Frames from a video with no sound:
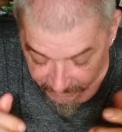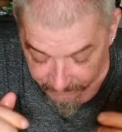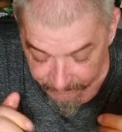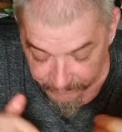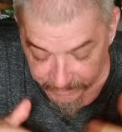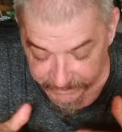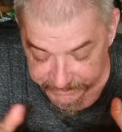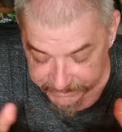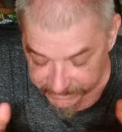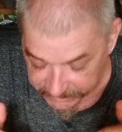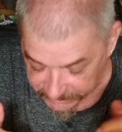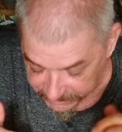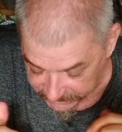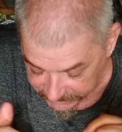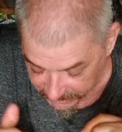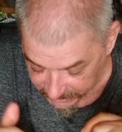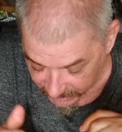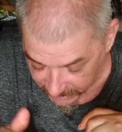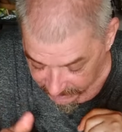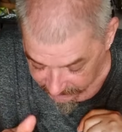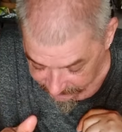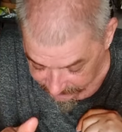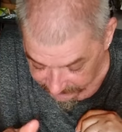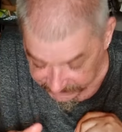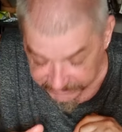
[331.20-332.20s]
But this is
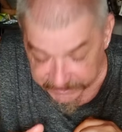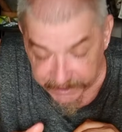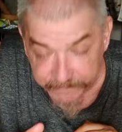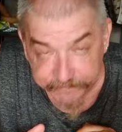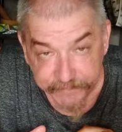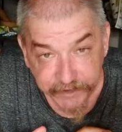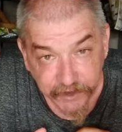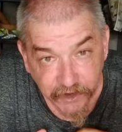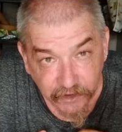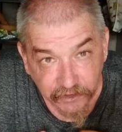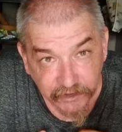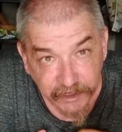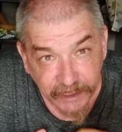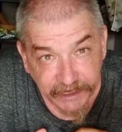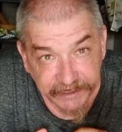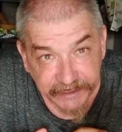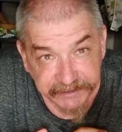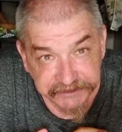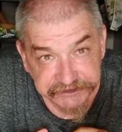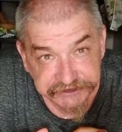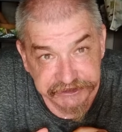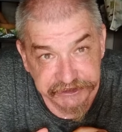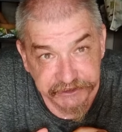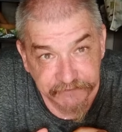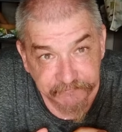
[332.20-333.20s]
kind of a typical
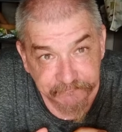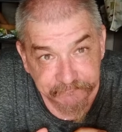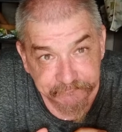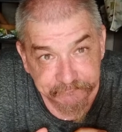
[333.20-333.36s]
lunch,